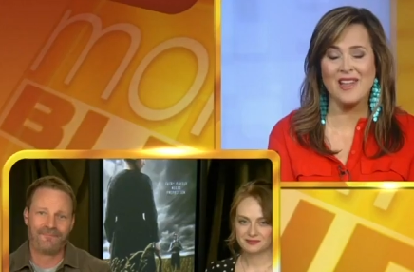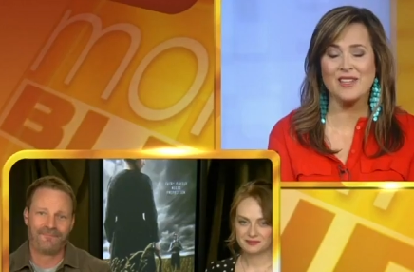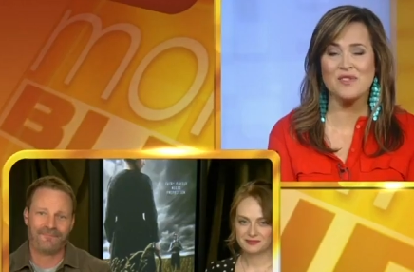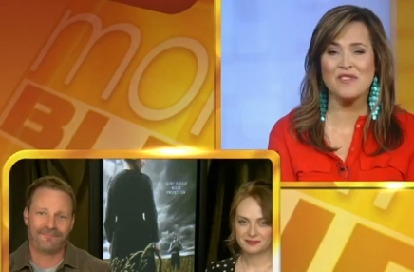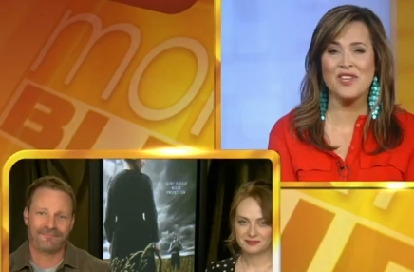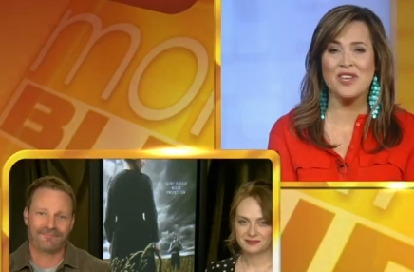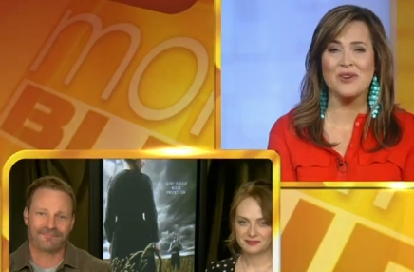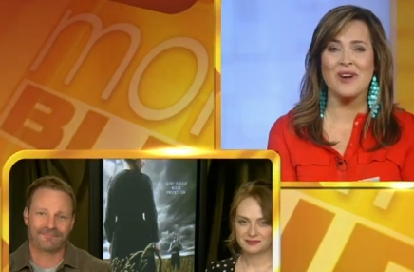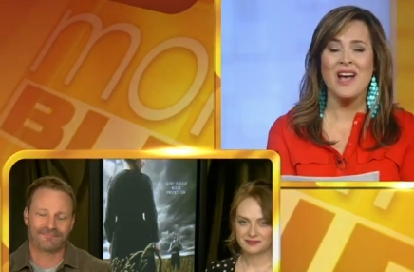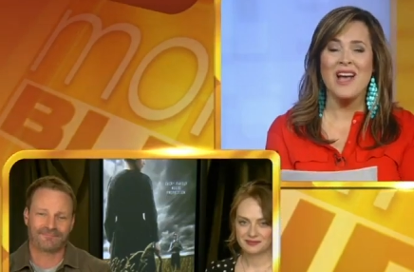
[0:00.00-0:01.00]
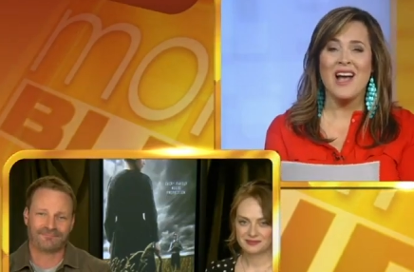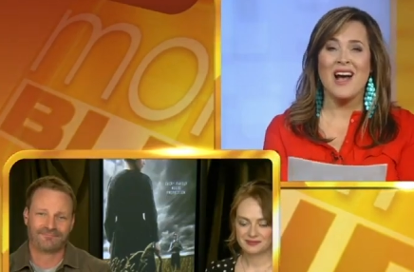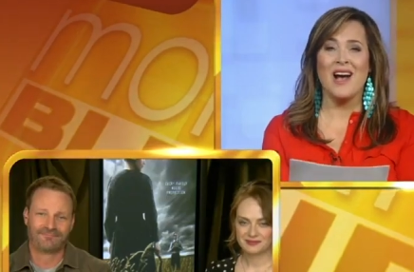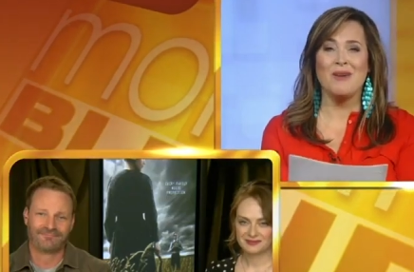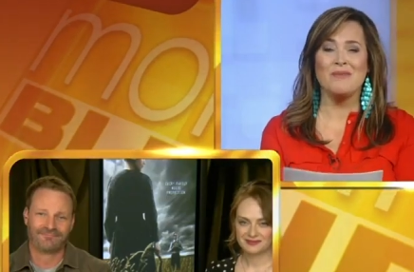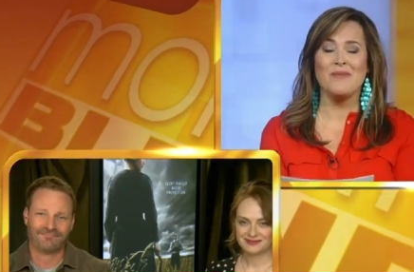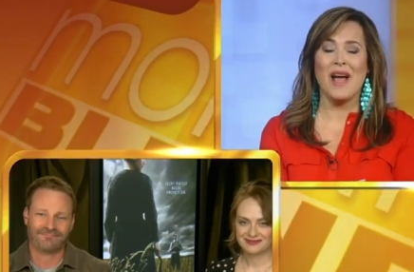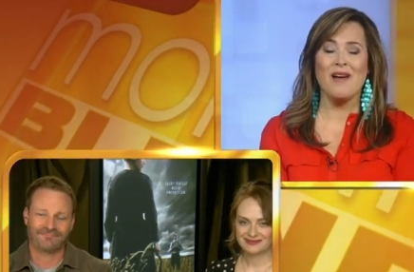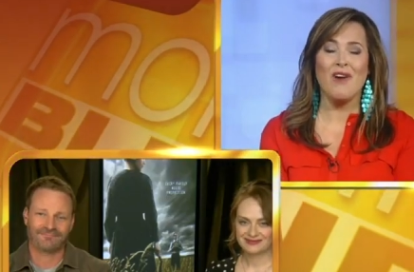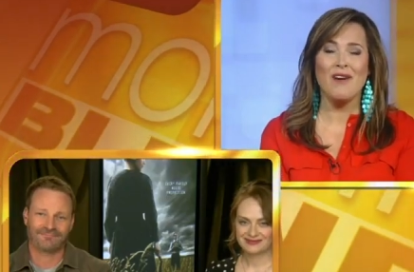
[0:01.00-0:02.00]
Speaker 1: Alex. For you,
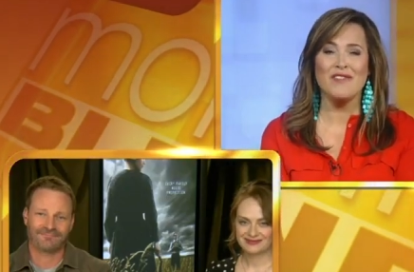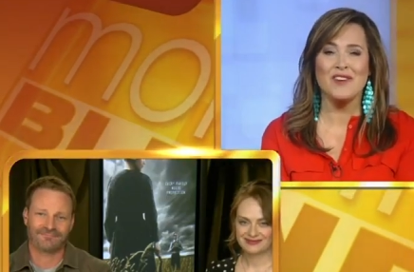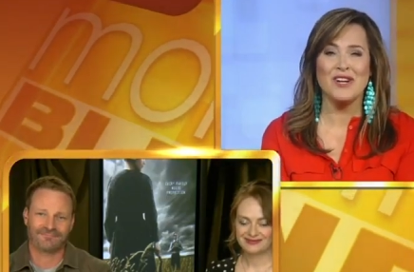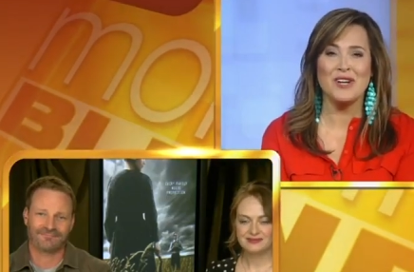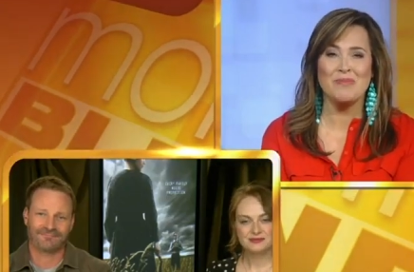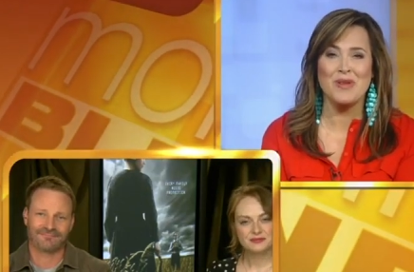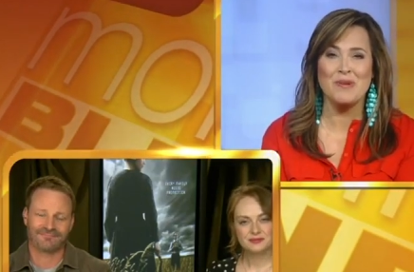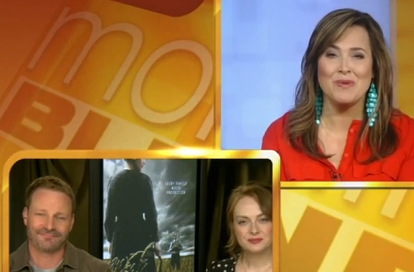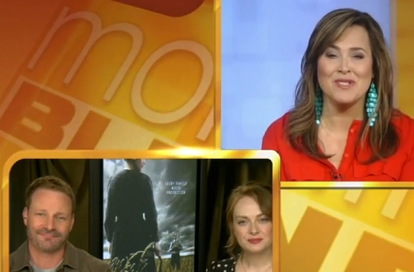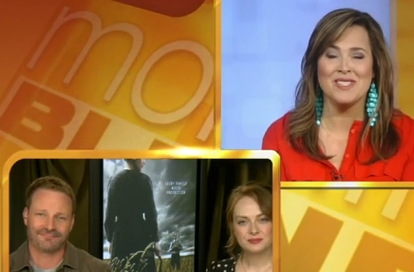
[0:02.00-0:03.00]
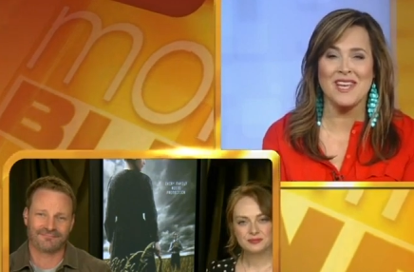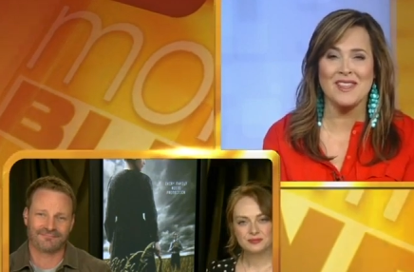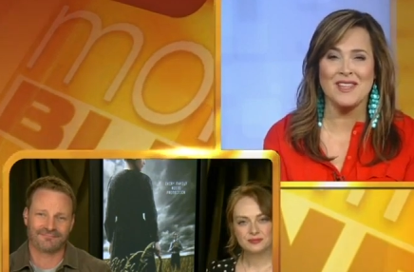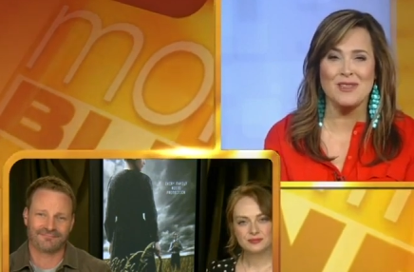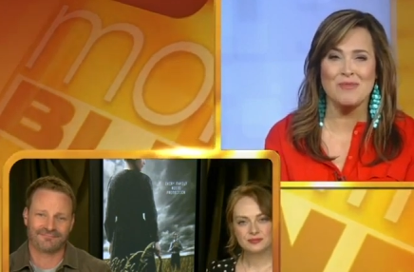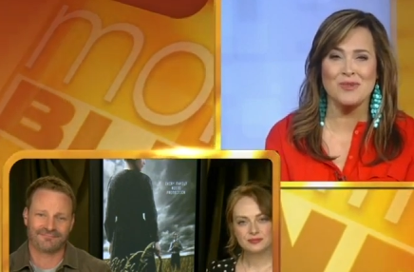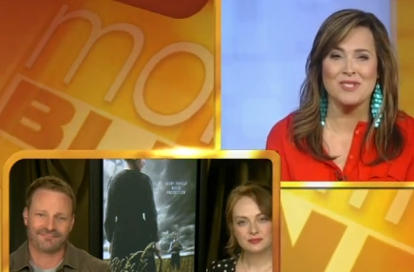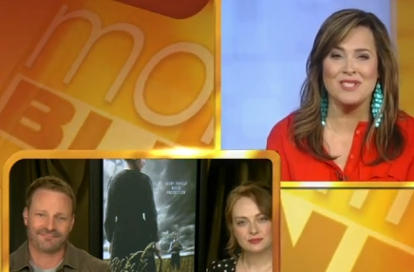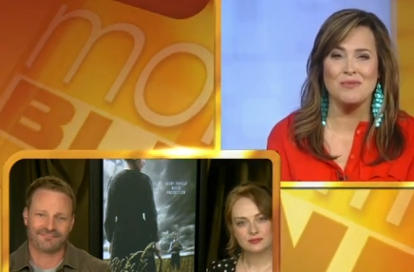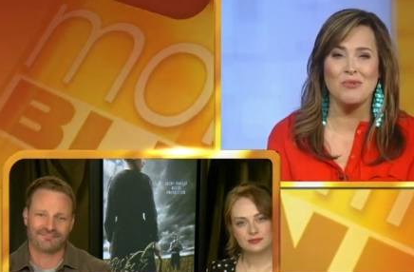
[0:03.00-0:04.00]
I've often heard people say that
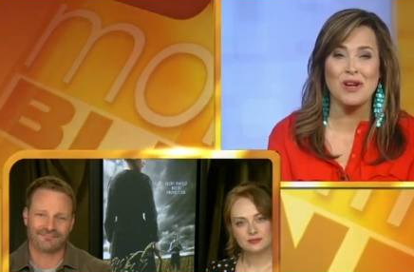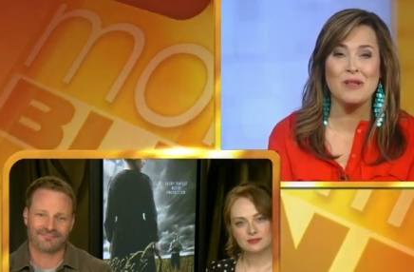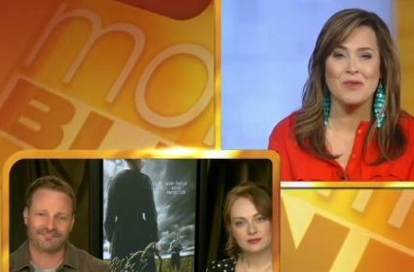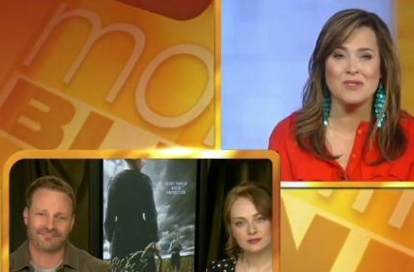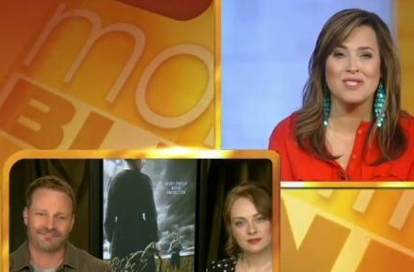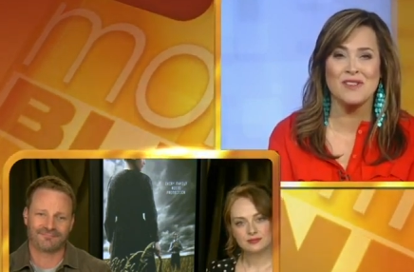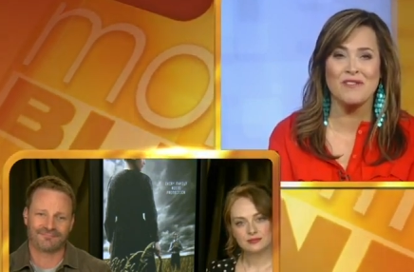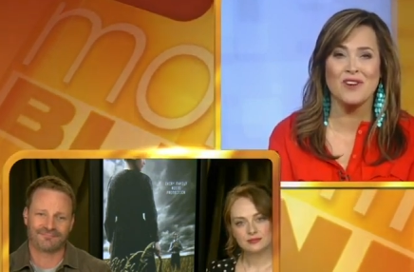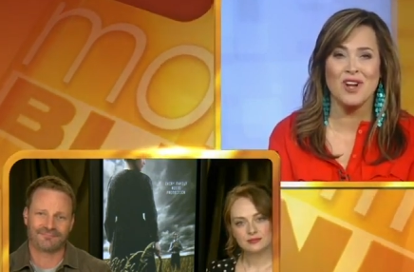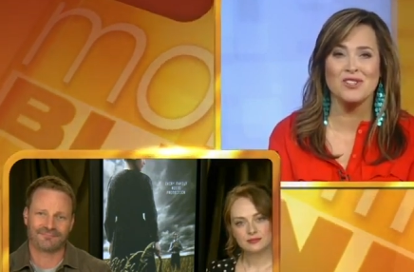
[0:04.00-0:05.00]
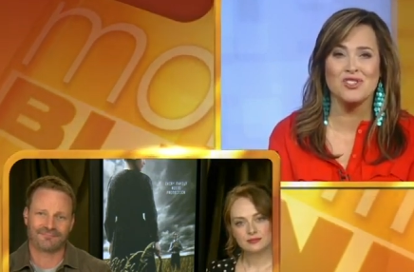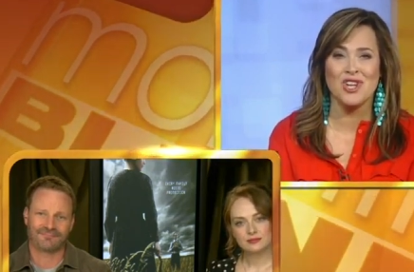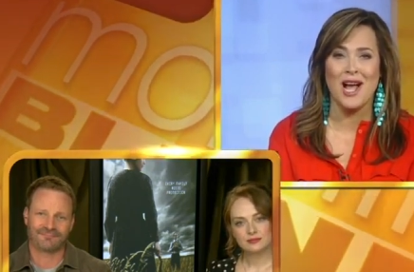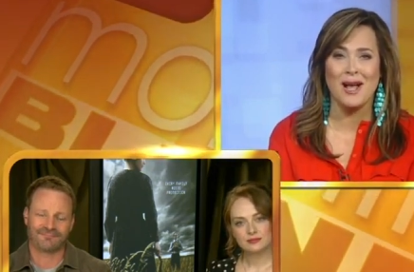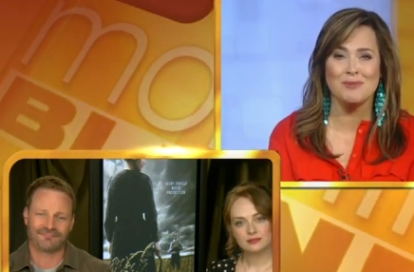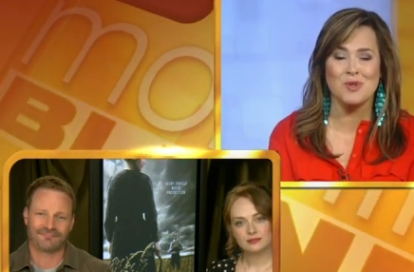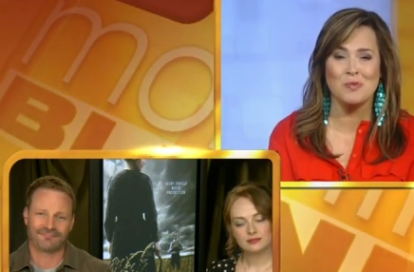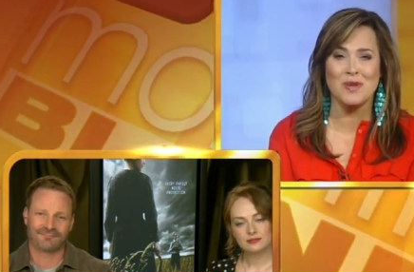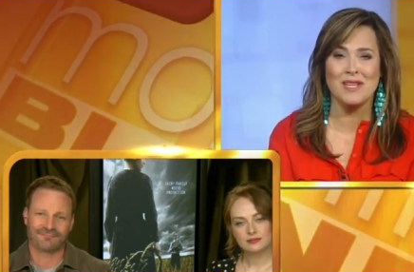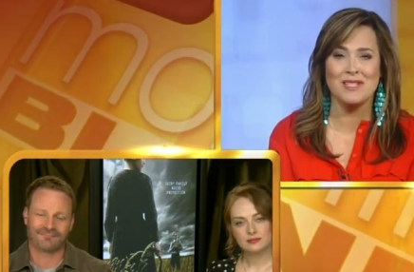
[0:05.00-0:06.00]
one of the most difficult
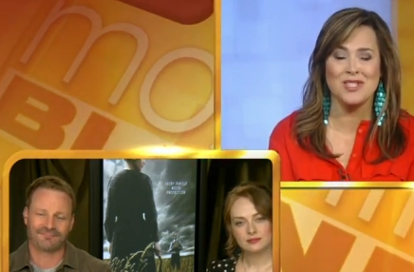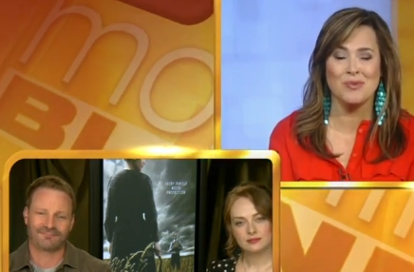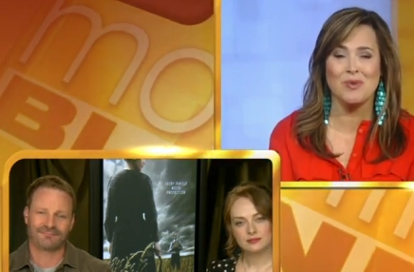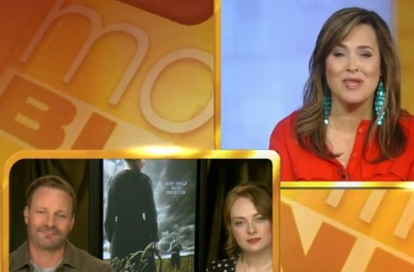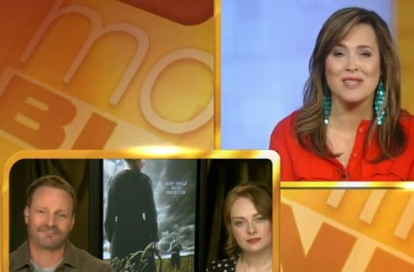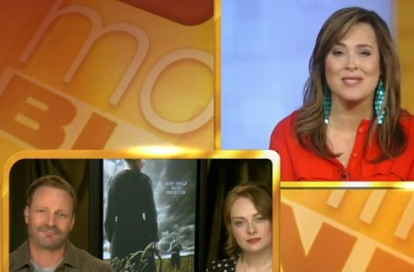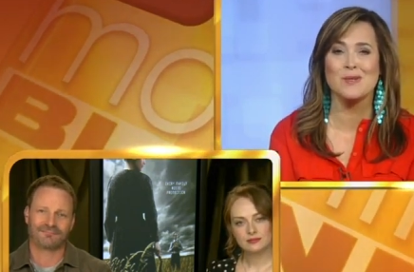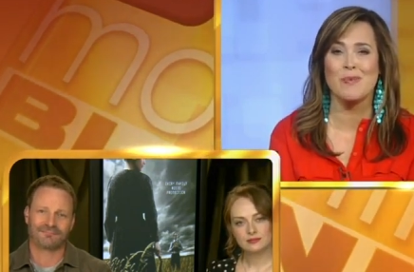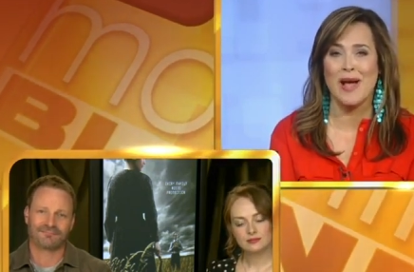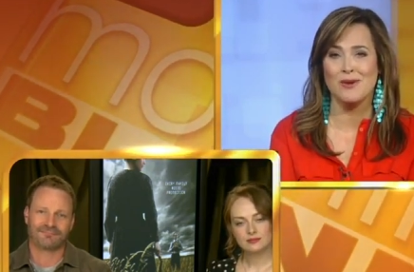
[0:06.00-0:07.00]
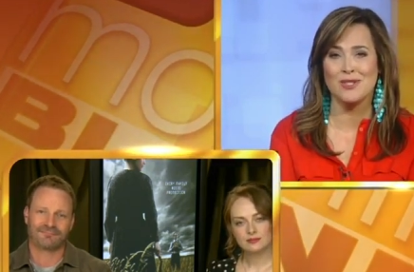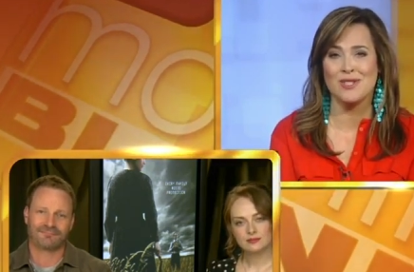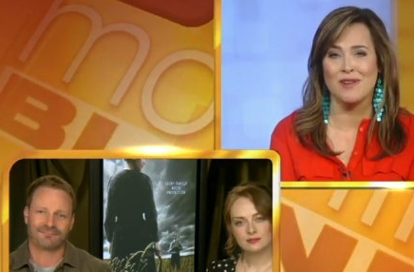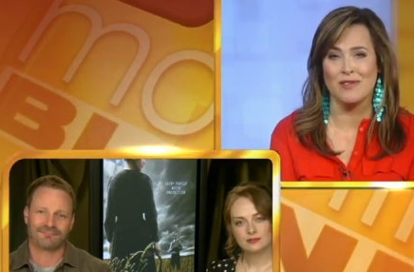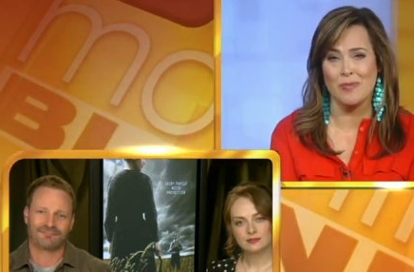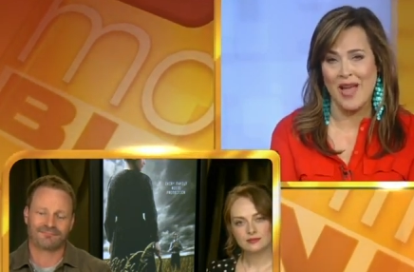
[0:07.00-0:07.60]
jobs would be to be the spouse of a